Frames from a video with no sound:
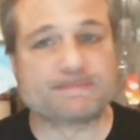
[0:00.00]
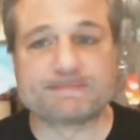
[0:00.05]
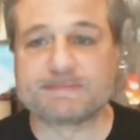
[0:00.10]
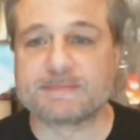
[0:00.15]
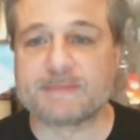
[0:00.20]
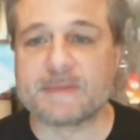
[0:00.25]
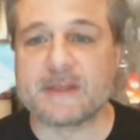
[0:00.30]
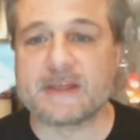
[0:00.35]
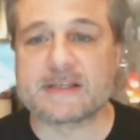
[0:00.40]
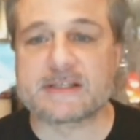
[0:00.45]

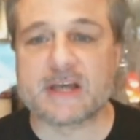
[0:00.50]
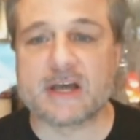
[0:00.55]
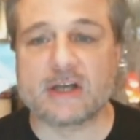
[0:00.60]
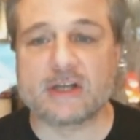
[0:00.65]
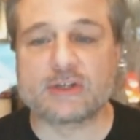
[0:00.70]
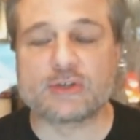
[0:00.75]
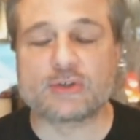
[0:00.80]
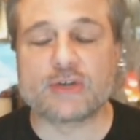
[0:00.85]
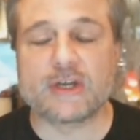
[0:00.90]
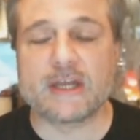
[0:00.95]
This
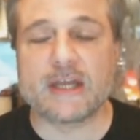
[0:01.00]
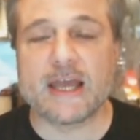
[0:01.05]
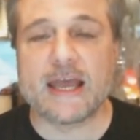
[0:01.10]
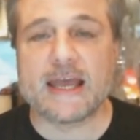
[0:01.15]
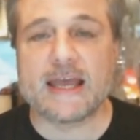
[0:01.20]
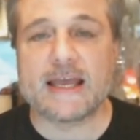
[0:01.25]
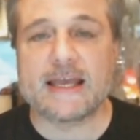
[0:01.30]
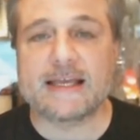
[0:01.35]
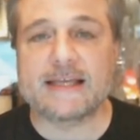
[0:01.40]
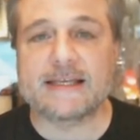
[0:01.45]
country
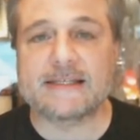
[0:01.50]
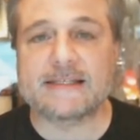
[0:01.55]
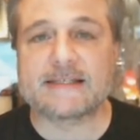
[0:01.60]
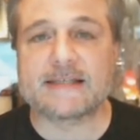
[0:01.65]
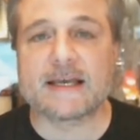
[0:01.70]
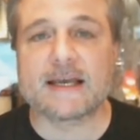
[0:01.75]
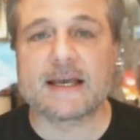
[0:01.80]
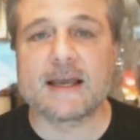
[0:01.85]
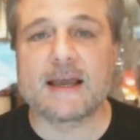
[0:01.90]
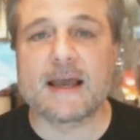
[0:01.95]

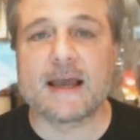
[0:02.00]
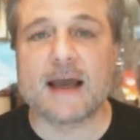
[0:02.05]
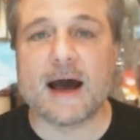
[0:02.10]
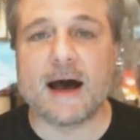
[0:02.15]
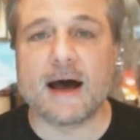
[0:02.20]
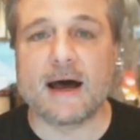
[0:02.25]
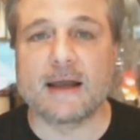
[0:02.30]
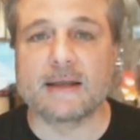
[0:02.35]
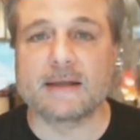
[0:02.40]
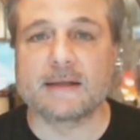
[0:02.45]
is
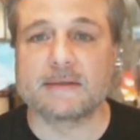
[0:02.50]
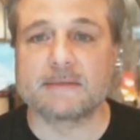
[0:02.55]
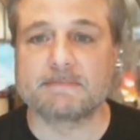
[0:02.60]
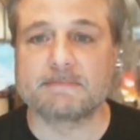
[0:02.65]
gone.